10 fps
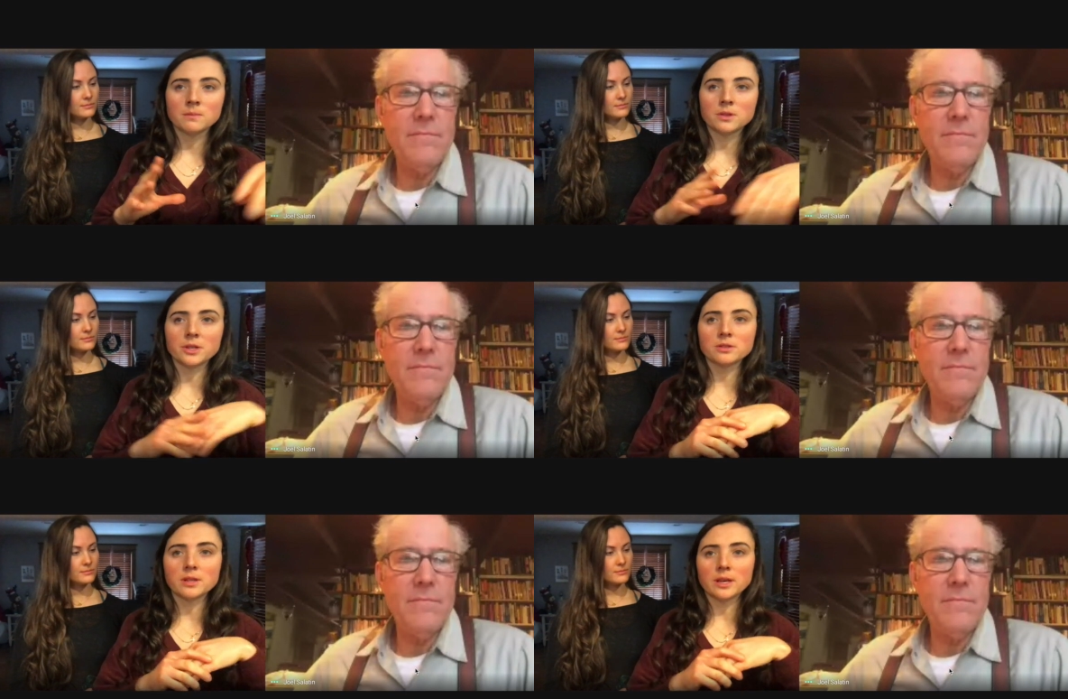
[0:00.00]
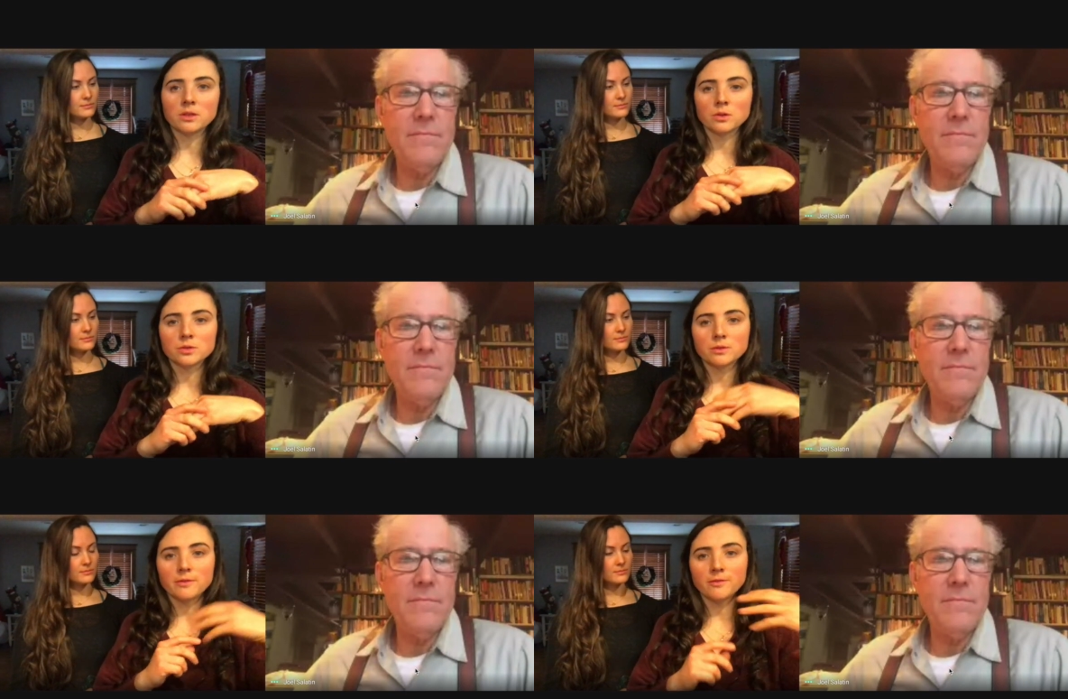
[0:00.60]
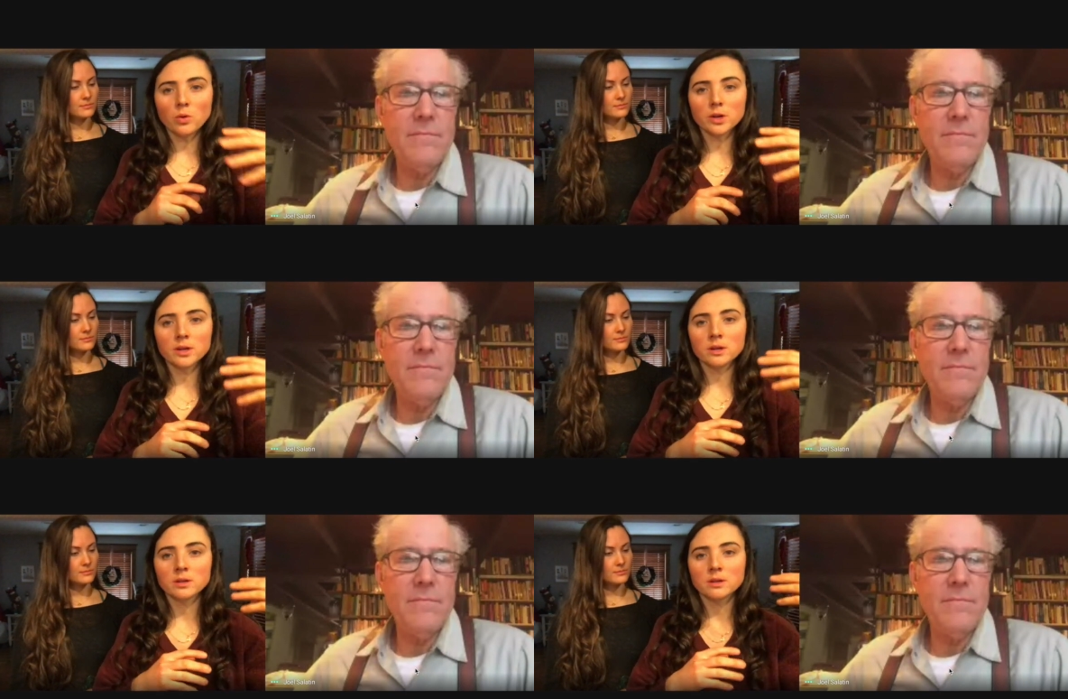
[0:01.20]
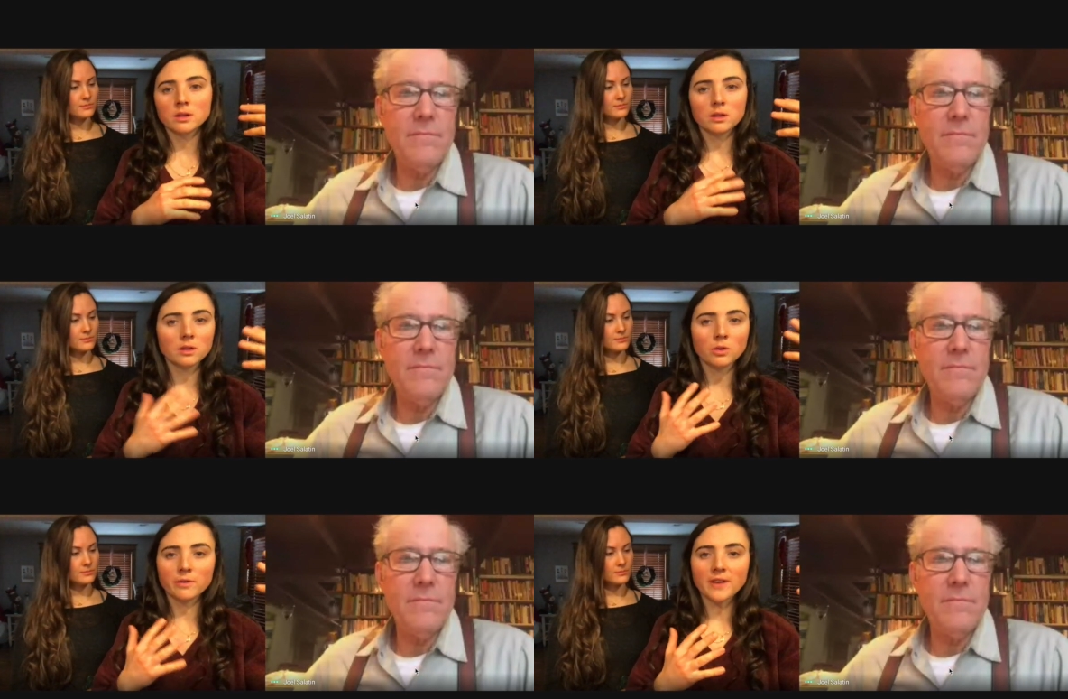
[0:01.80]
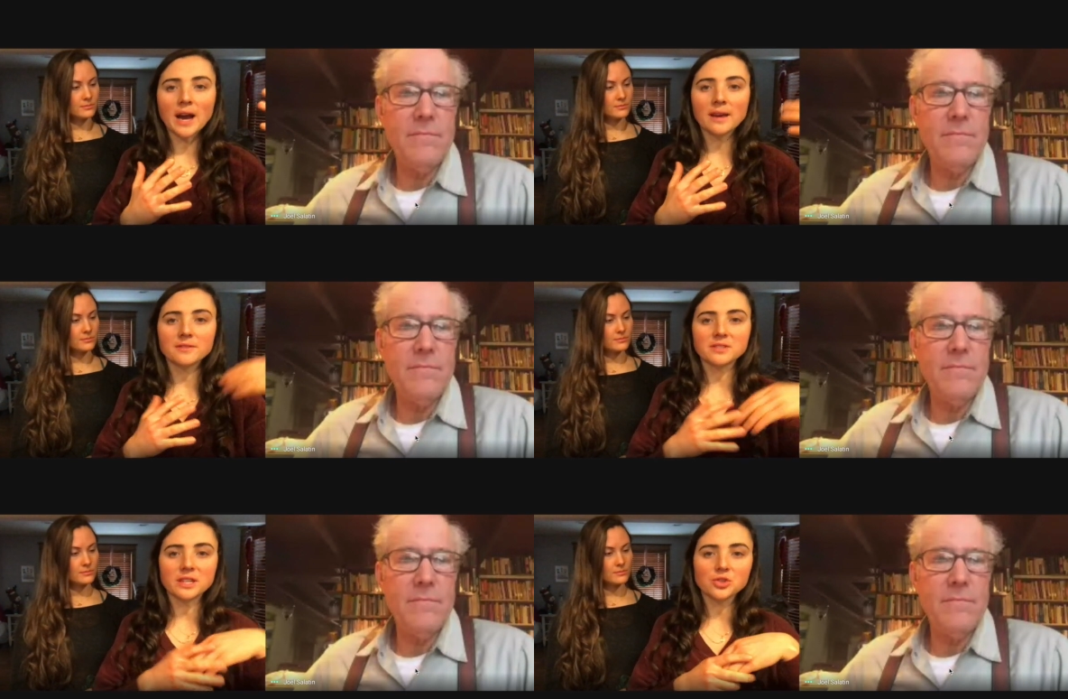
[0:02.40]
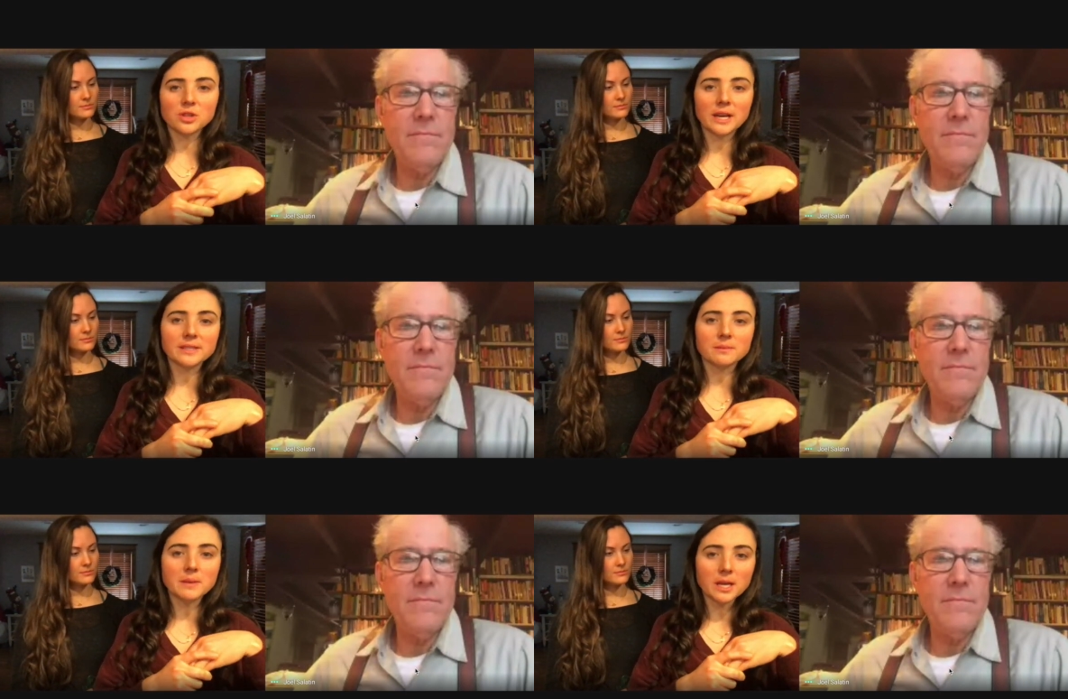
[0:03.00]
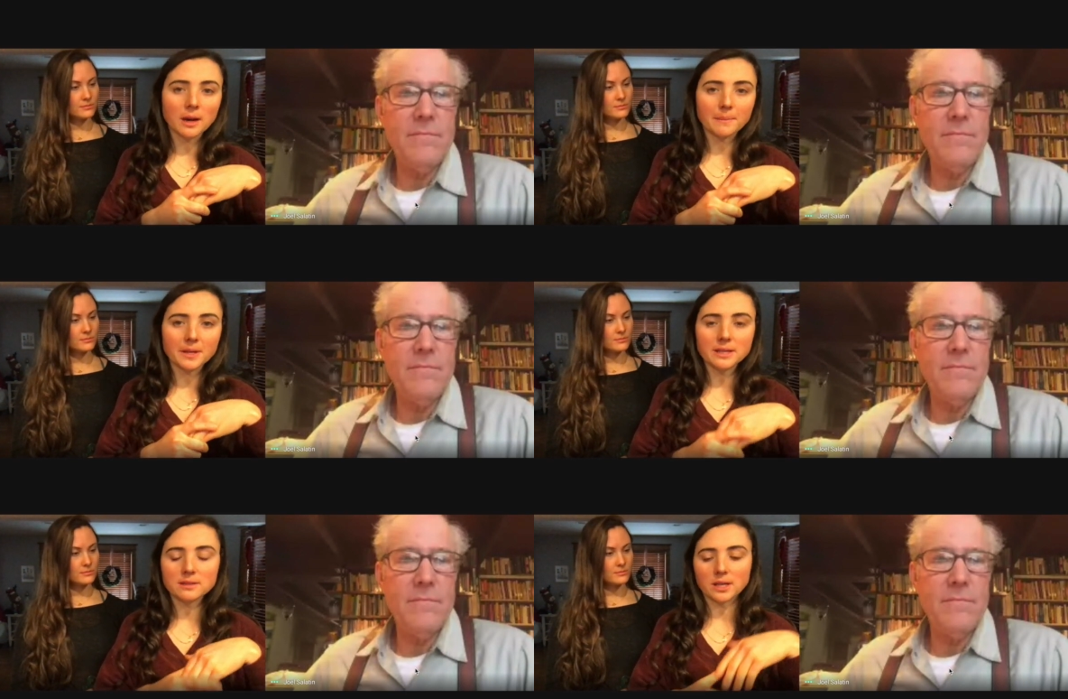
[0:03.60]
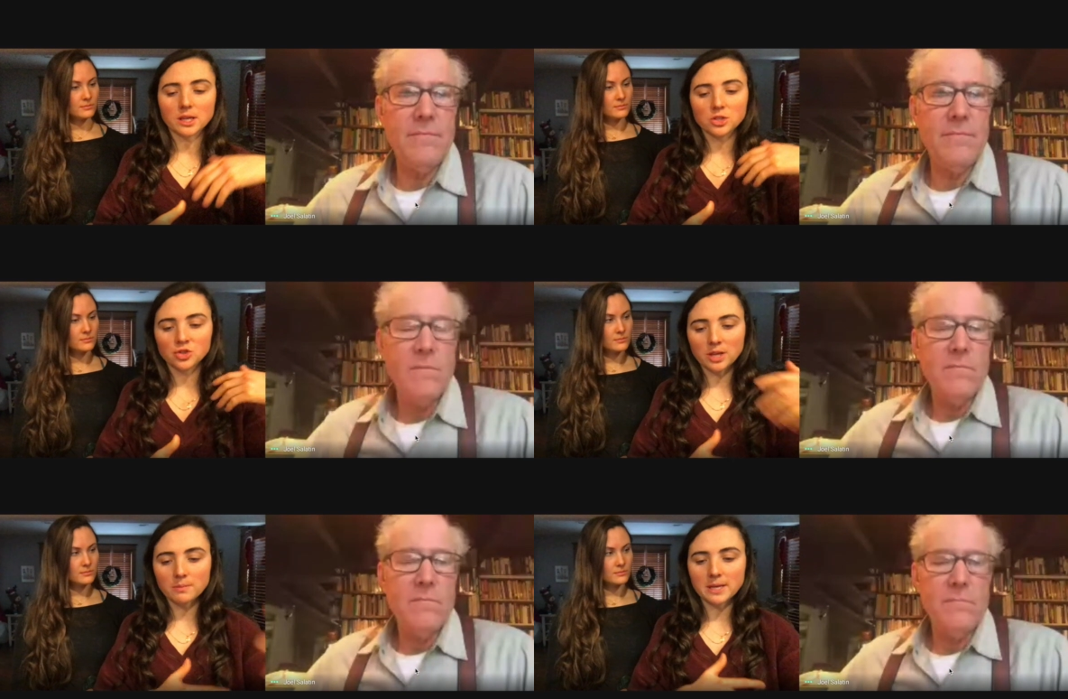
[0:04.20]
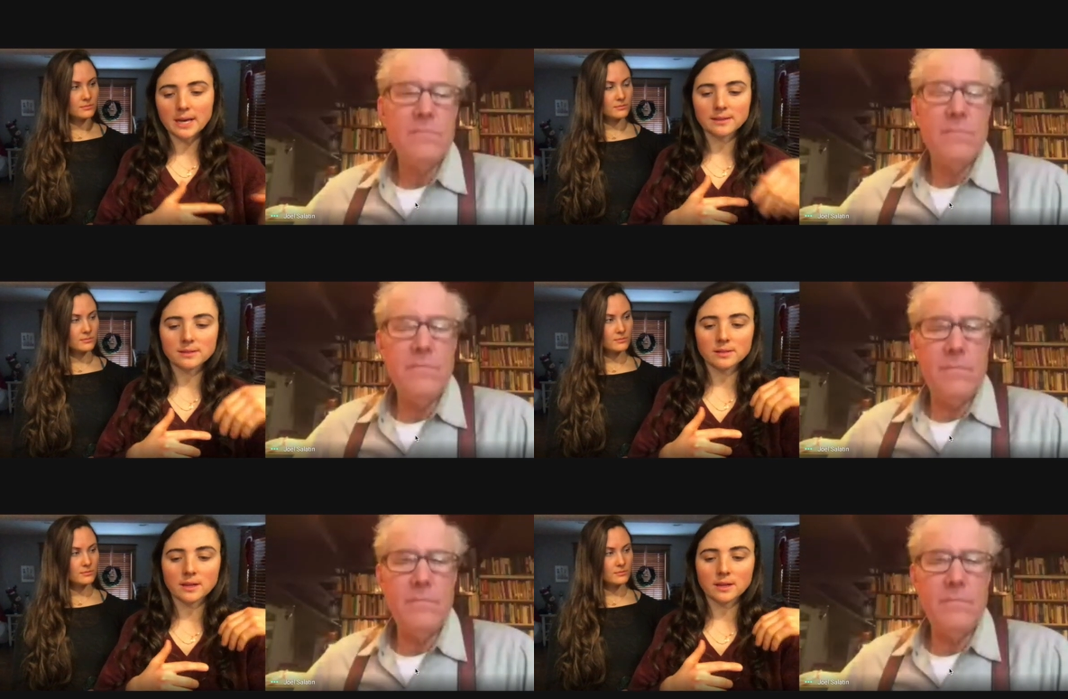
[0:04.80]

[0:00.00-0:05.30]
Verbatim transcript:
Speaker 1: there's like those four or five centralized meat companies like JBS